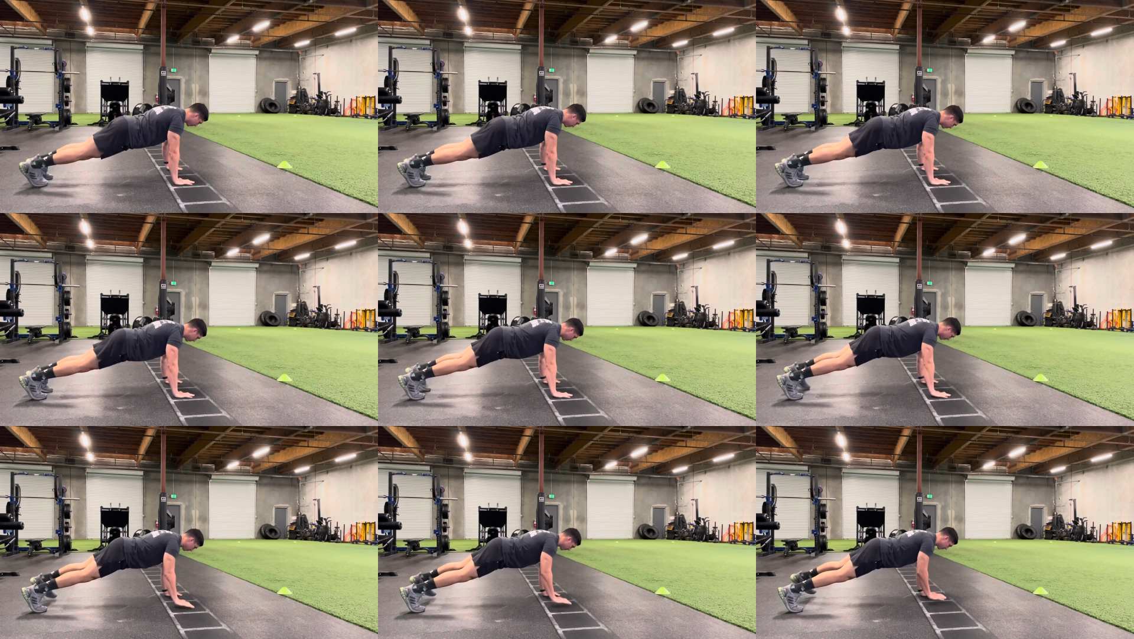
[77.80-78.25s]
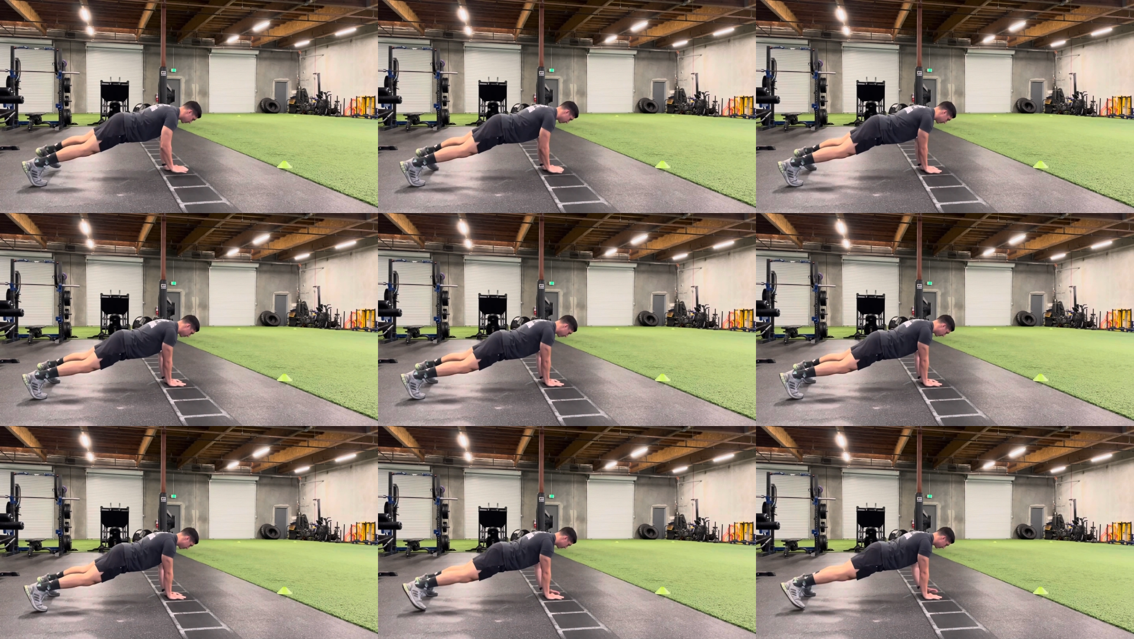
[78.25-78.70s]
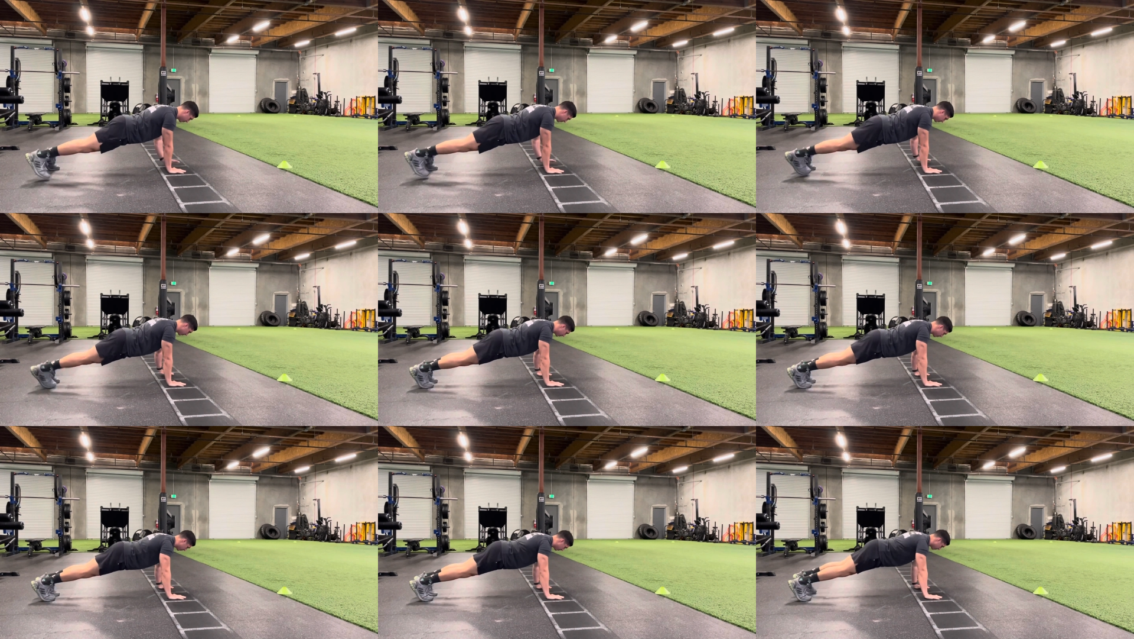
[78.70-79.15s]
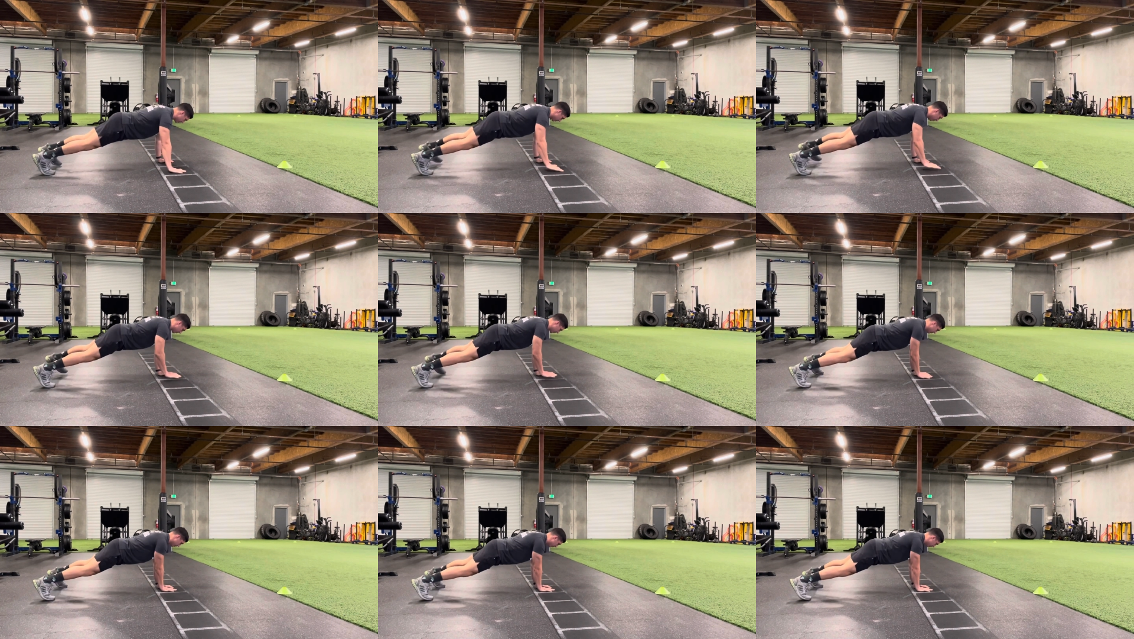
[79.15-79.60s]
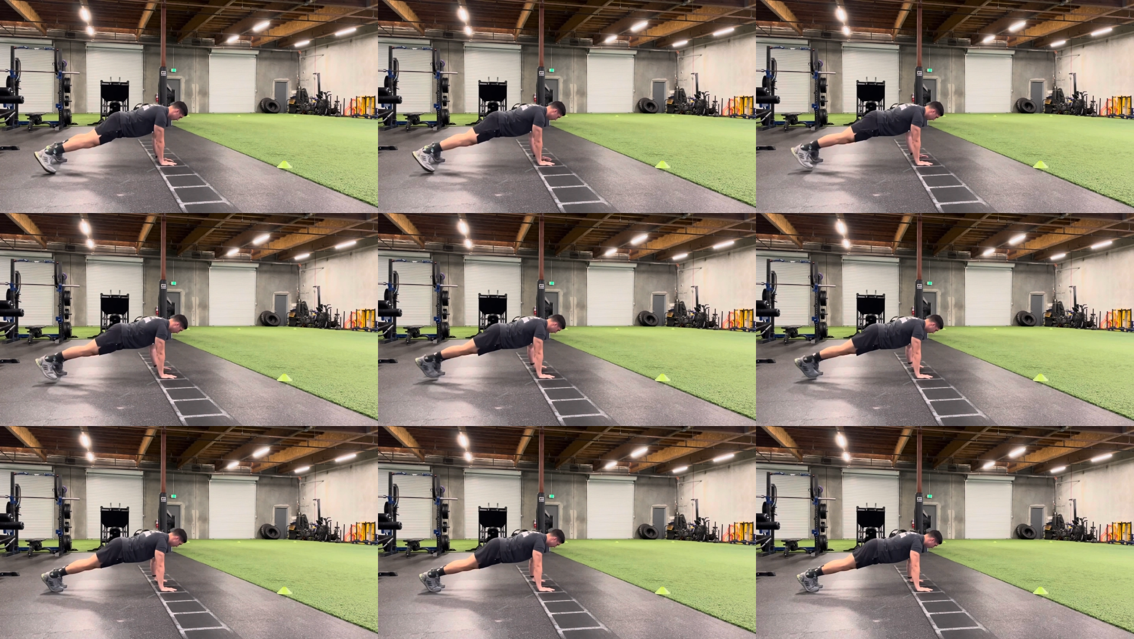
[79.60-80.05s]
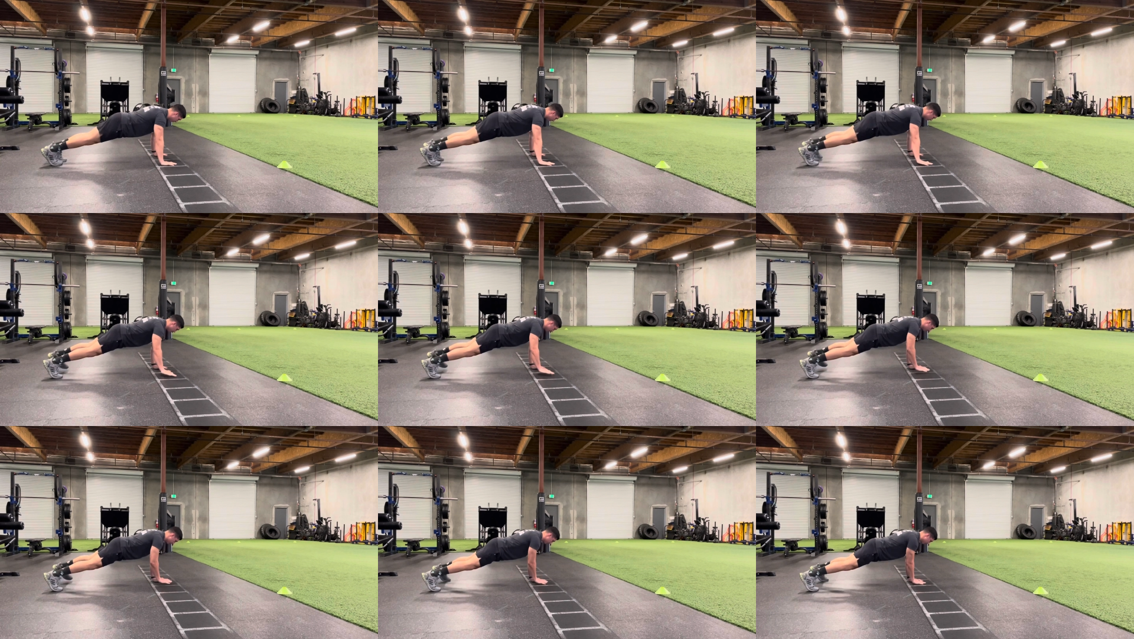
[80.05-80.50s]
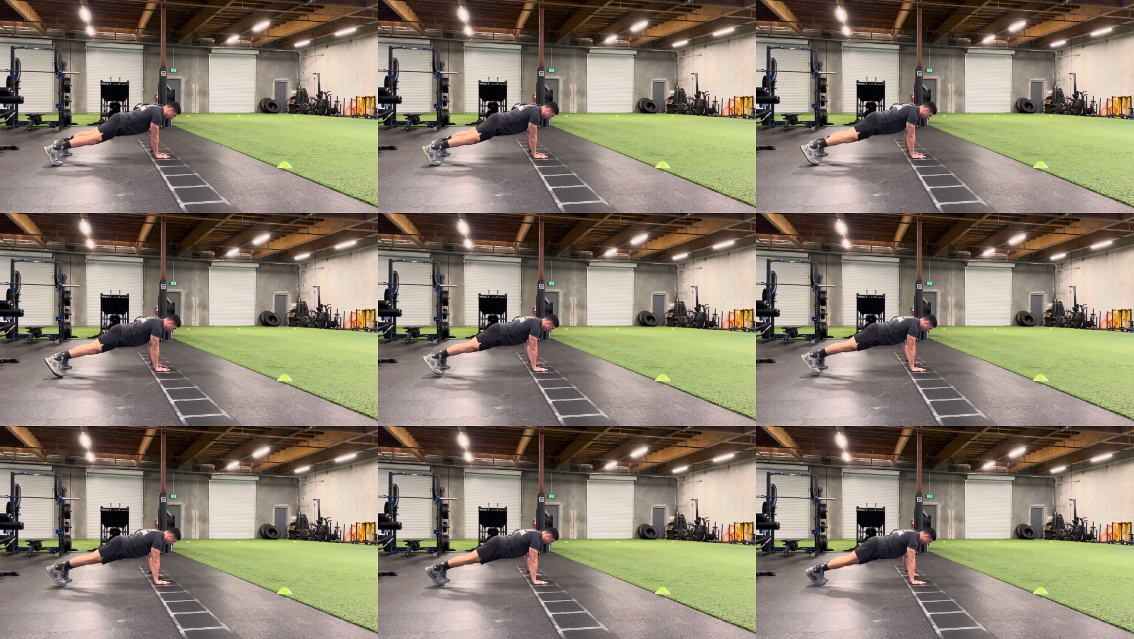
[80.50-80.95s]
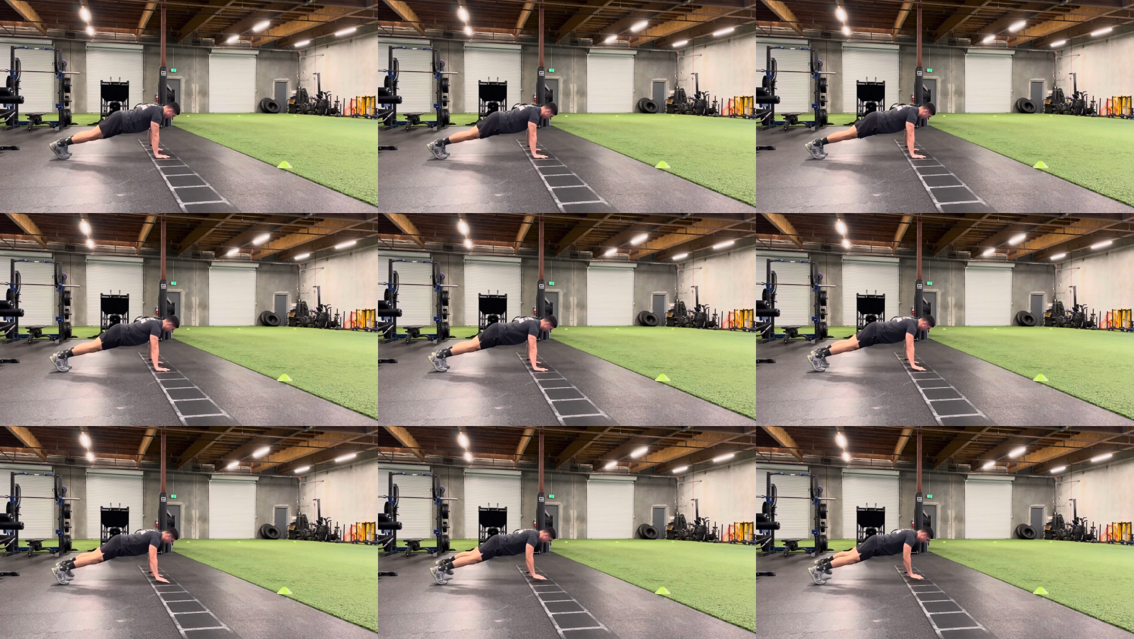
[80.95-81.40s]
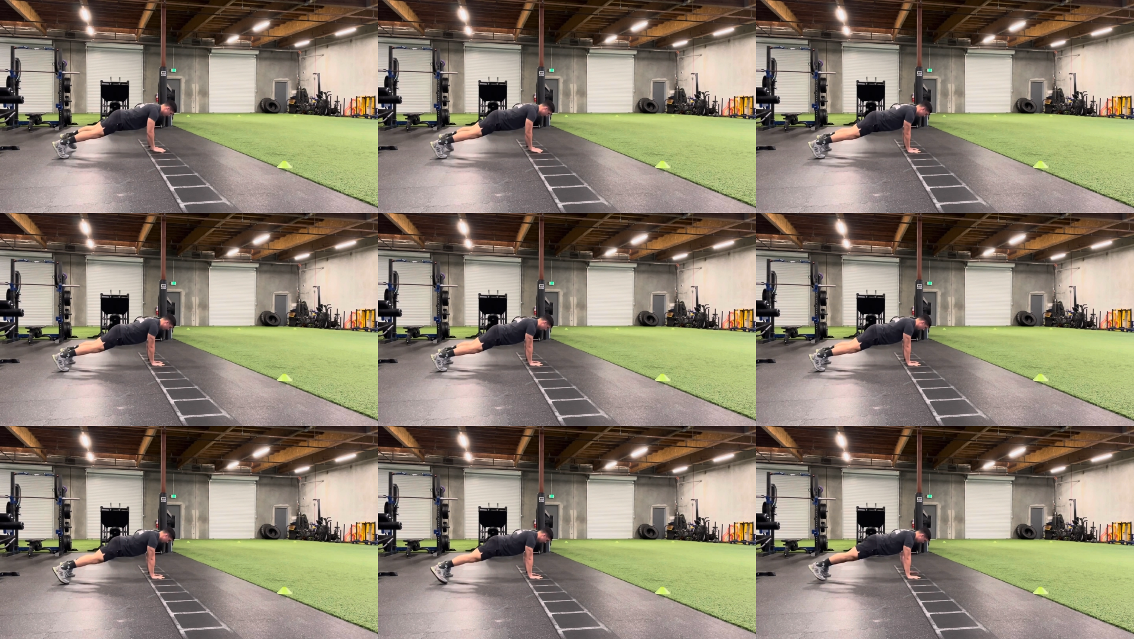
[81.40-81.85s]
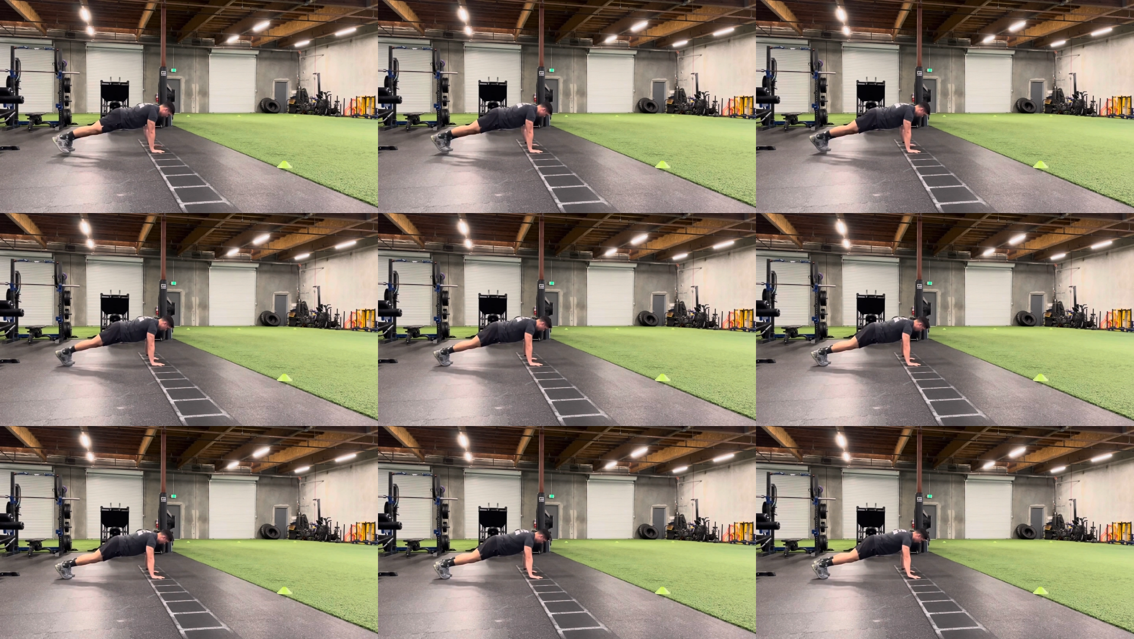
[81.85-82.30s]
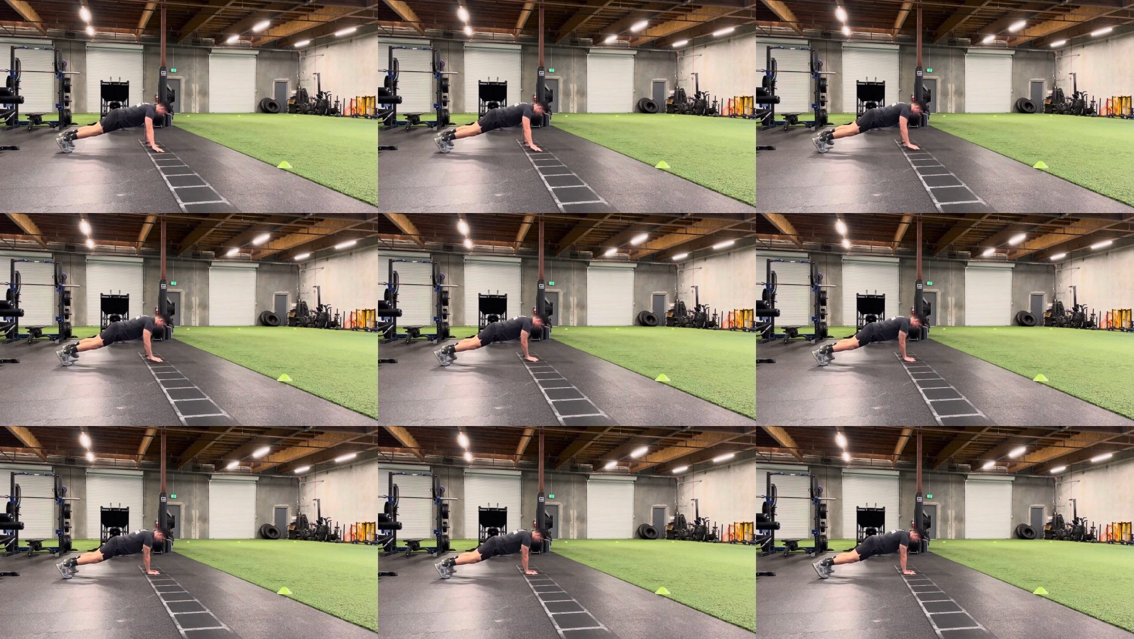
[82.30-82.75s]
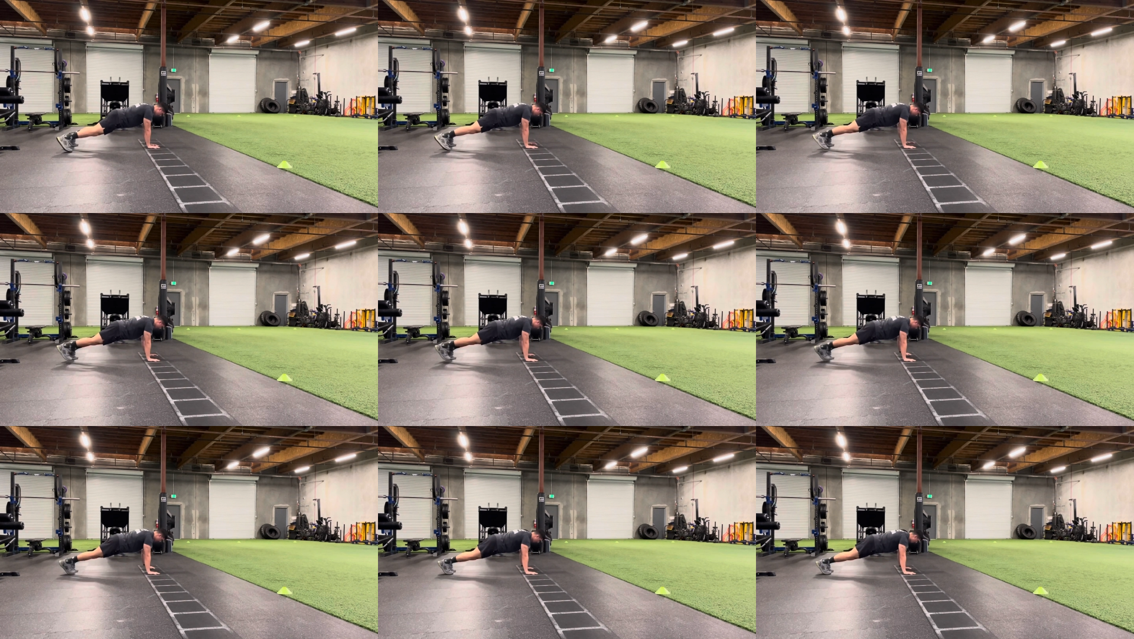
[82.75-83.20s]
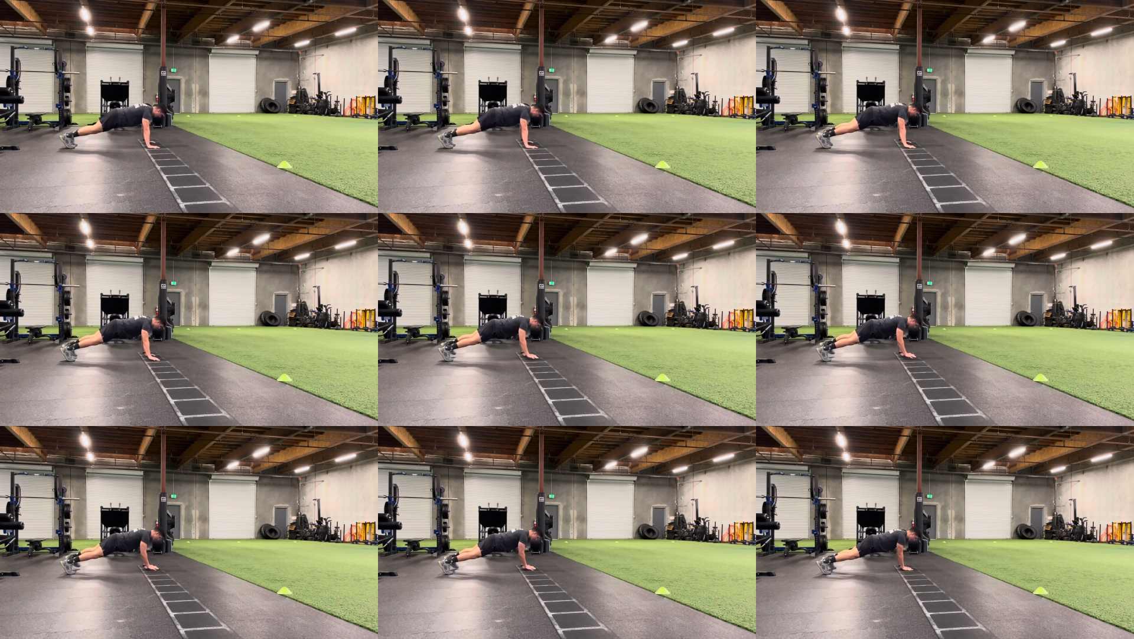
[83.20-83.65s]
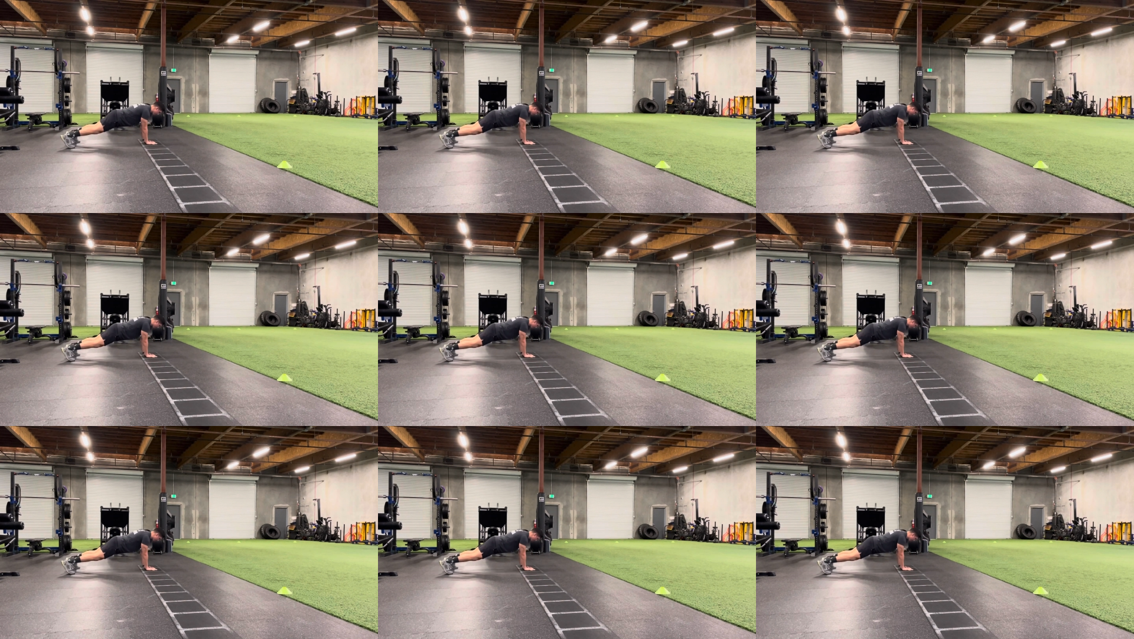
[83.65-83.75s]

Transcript: Nobody's mouth can be seen.